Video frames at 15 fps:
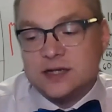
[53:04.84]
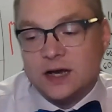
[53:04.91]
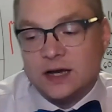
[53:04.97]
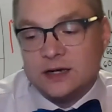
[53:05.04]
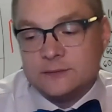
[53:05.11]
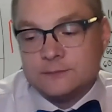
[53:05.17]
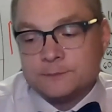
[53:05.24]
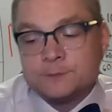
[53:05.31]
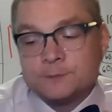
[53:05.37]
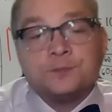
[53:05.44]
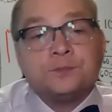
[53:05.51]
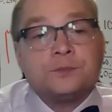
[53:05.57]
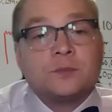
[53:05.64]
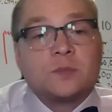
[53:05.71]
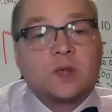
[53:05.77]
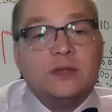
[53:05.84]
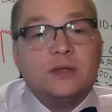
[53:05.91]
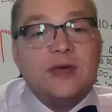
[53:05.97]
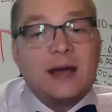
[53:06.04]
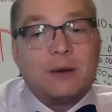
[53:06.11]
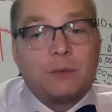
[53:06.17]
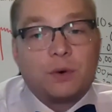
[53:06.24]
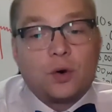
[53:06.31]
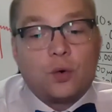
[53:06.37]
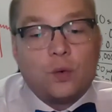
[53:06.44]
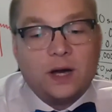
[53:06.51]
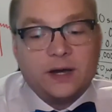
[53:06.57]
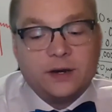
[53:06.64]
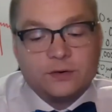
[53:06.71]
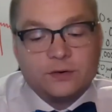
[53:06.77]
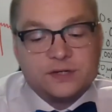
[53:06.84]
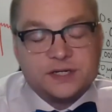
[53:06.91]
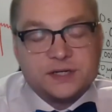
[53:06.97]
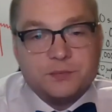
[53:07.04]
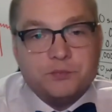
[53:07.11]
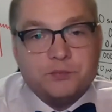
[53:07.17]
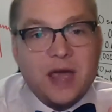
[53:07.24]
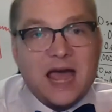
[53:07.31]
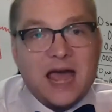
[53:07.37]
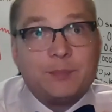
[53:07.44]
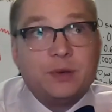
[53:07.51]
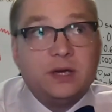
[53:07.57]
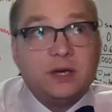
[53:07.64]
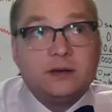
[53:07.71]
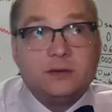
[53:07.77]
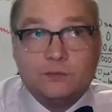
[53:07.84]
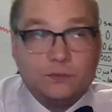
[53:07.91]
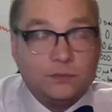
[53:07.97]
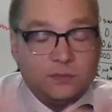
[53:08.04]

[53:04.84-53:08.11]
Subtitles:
done, that requires mapping